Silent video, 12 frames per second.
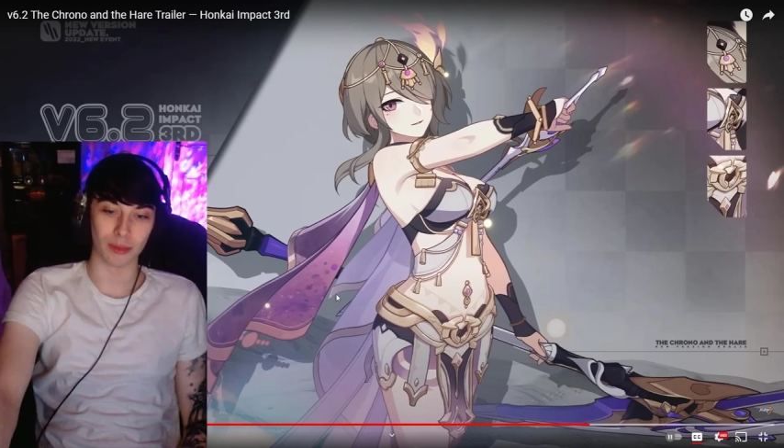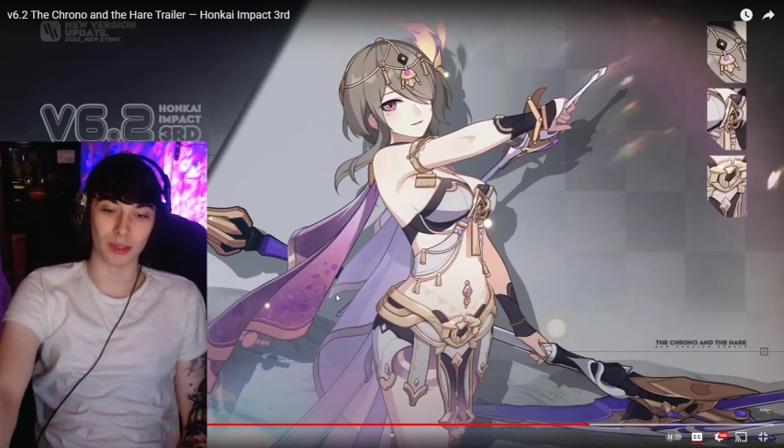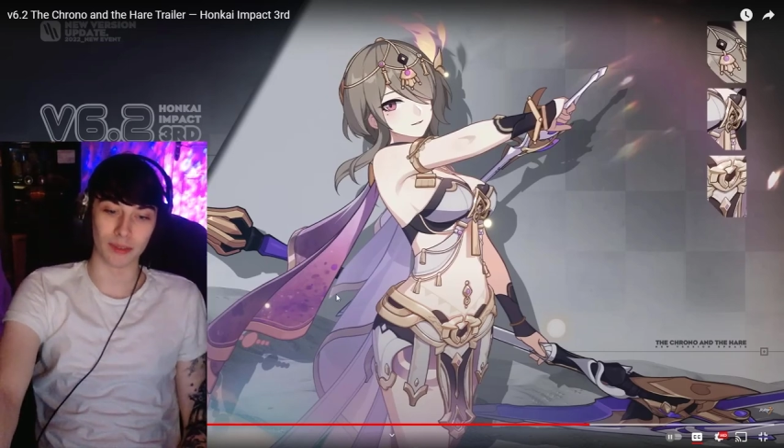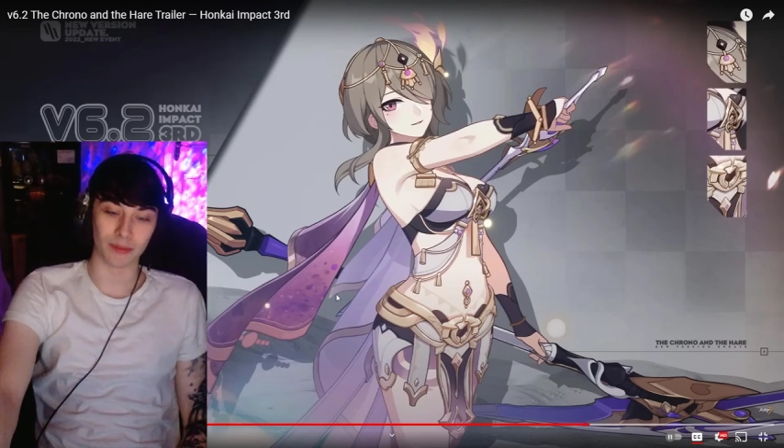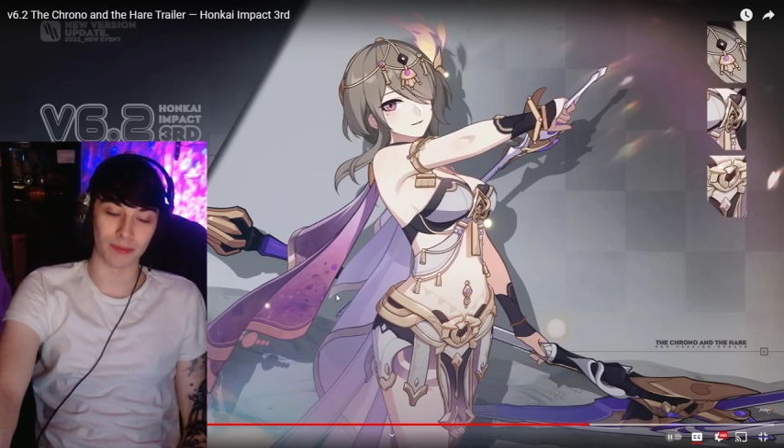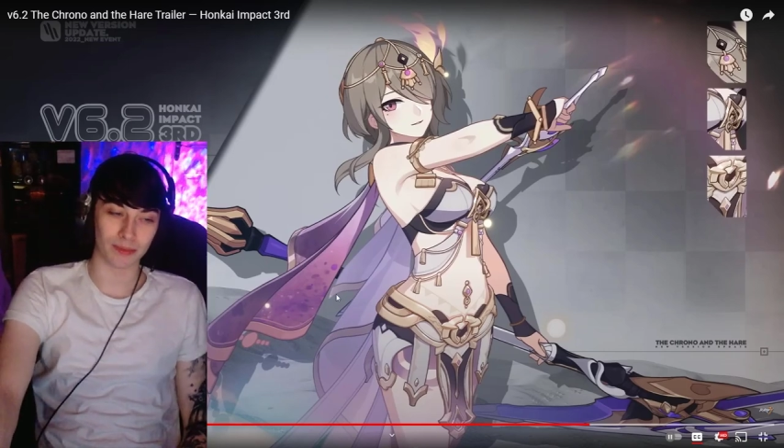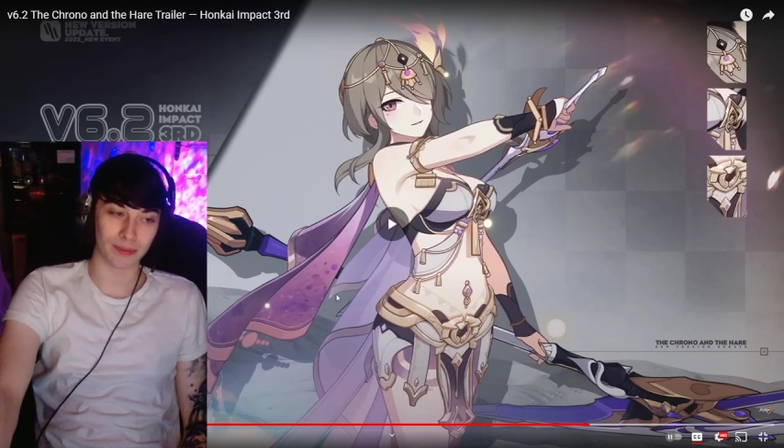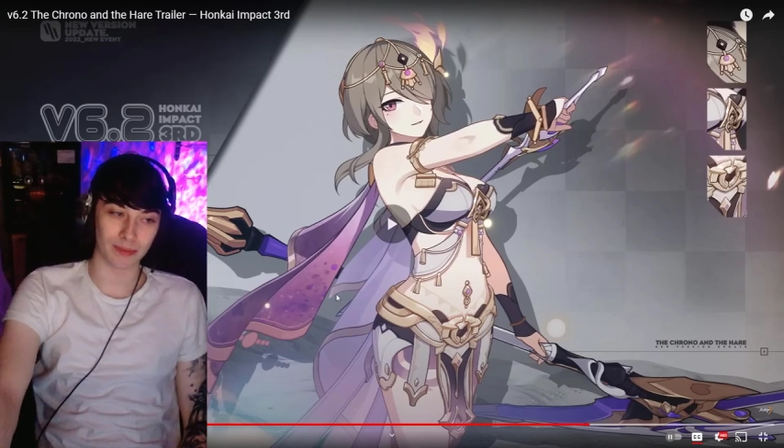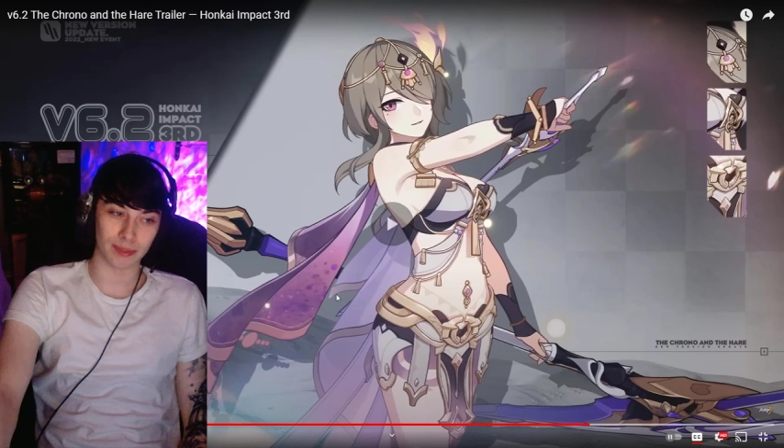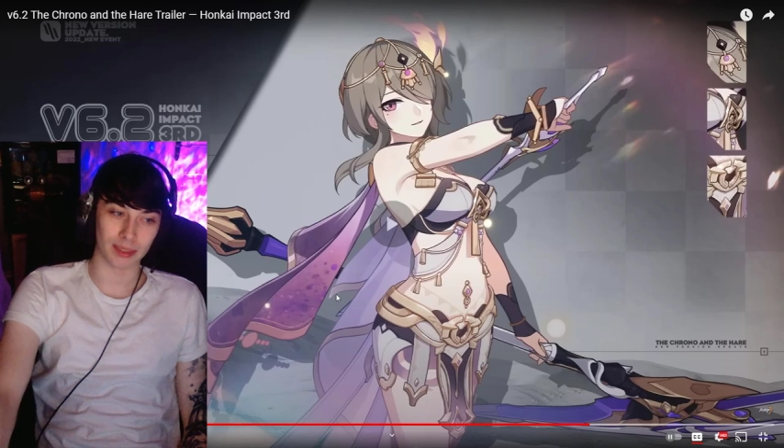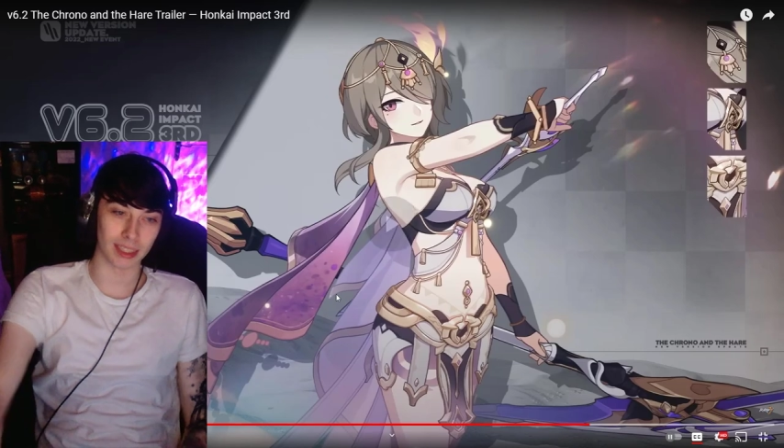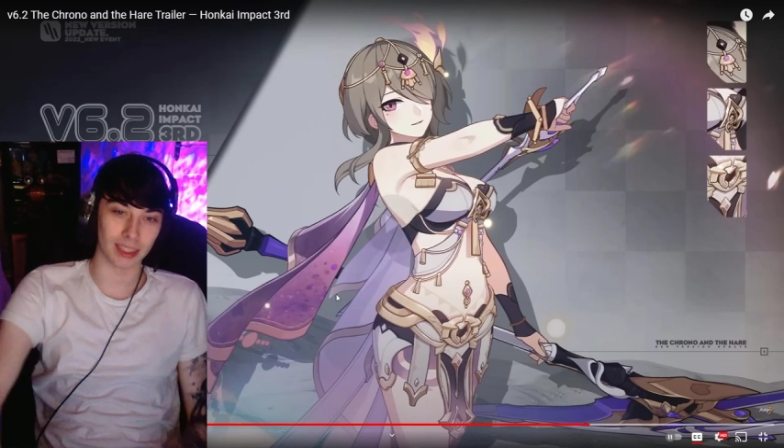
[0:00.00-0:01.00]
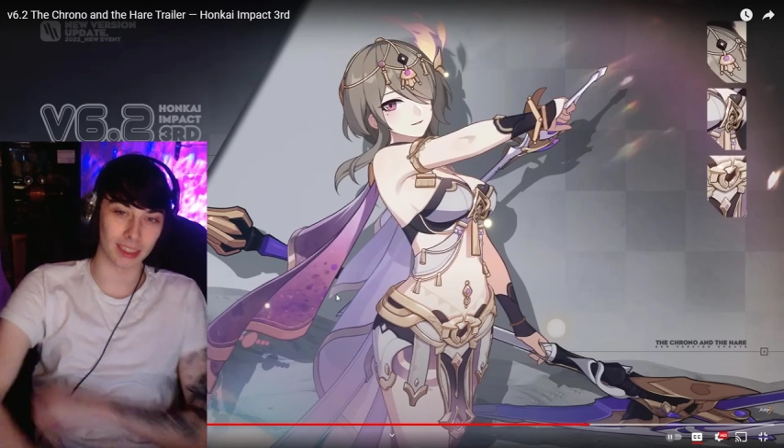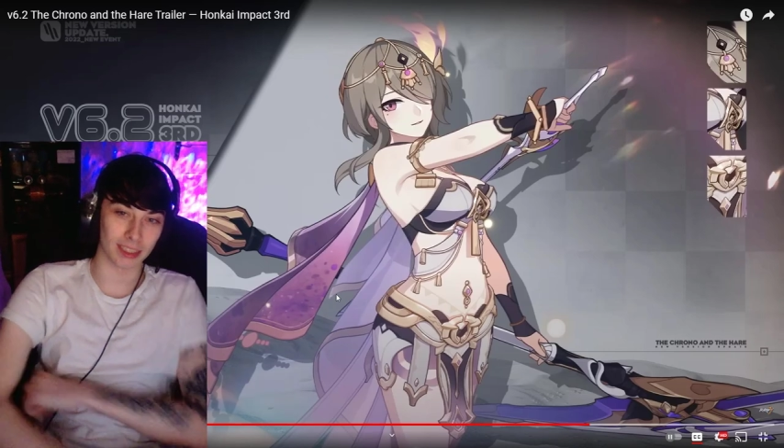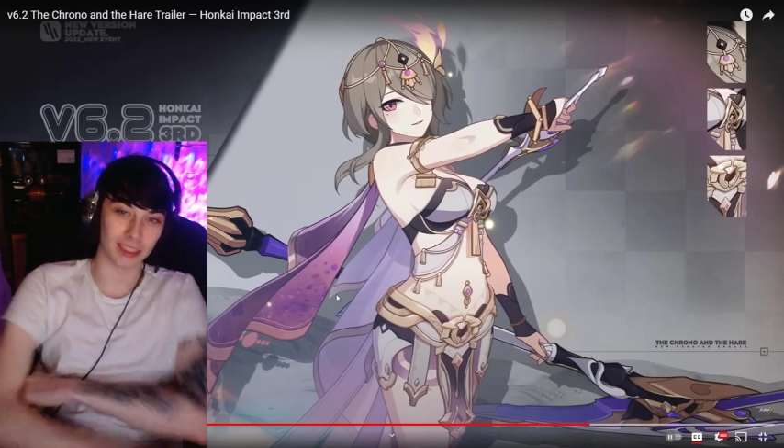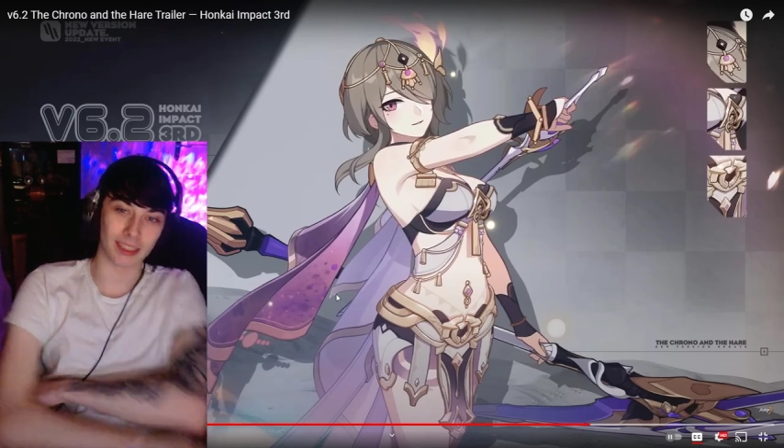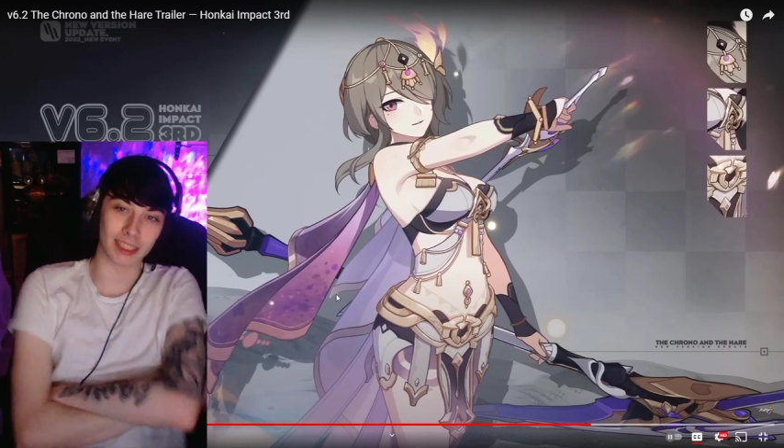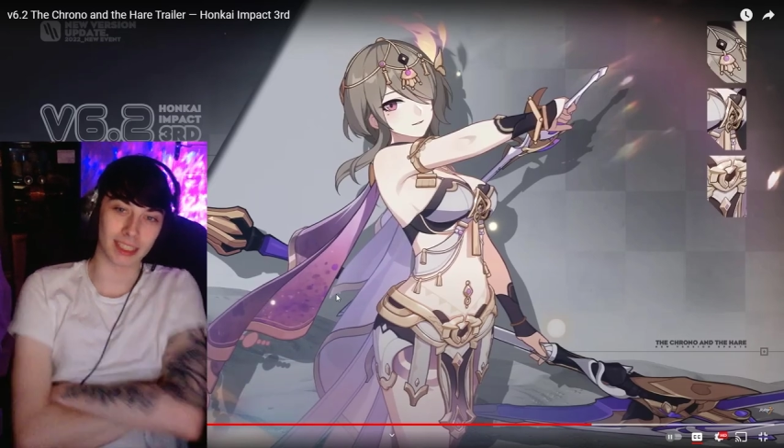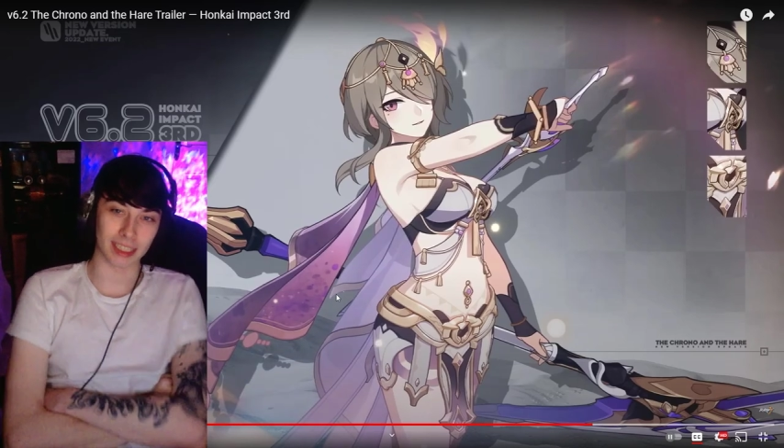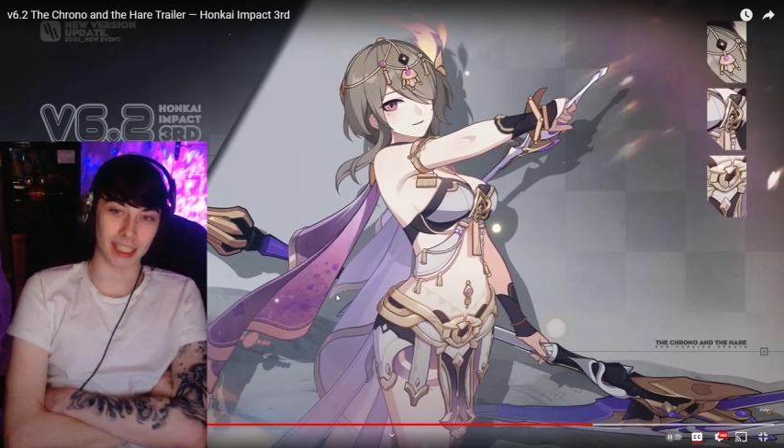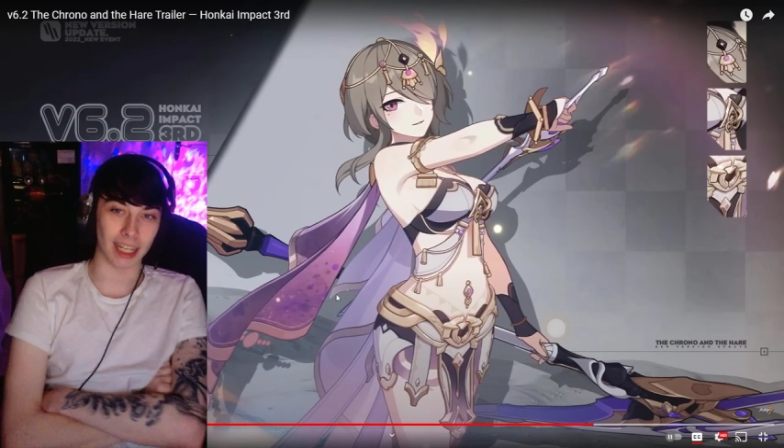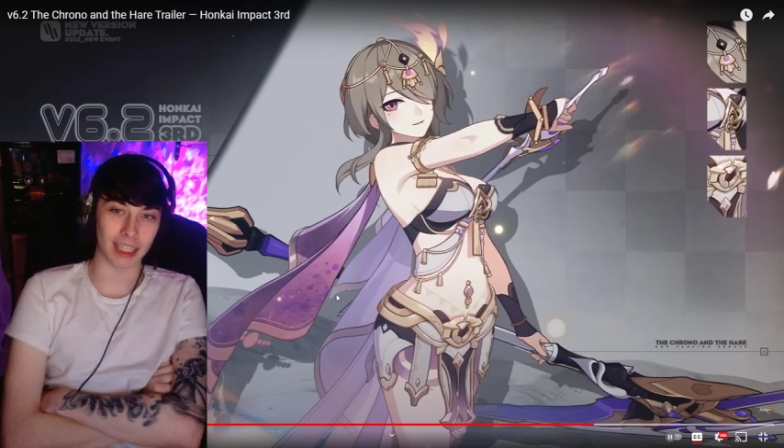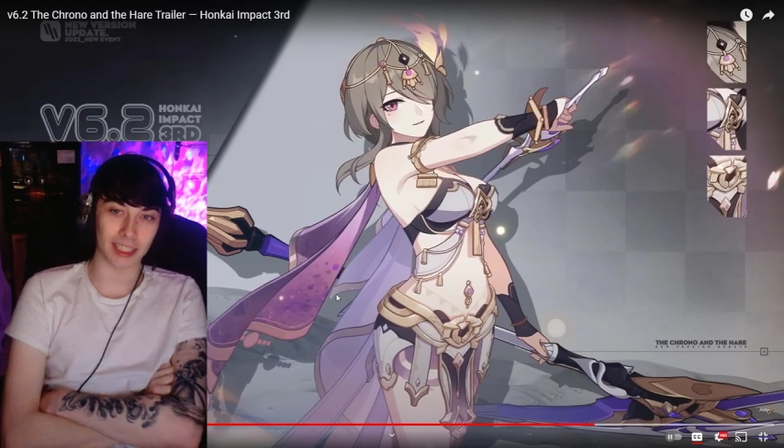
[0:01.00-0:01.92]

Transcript: but sad.